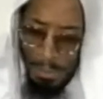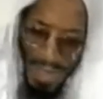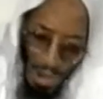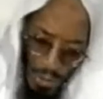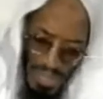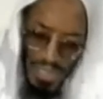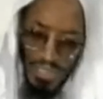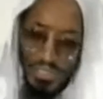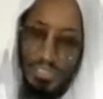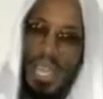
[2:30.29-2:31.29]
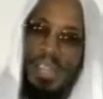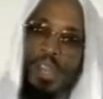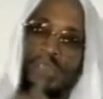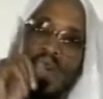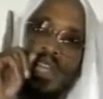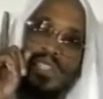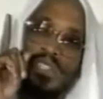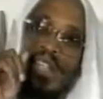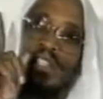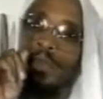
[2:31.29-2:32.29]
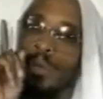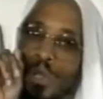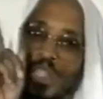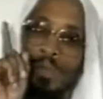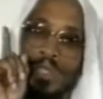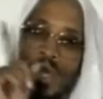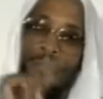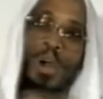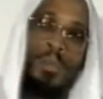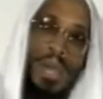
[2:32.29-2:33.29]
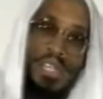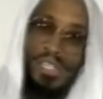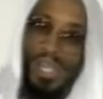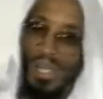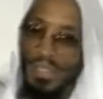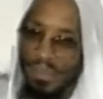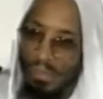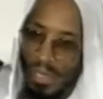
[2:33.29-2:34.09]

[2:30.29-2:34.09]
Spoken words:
Bear witness that there is none to be worshipped except Almighty God.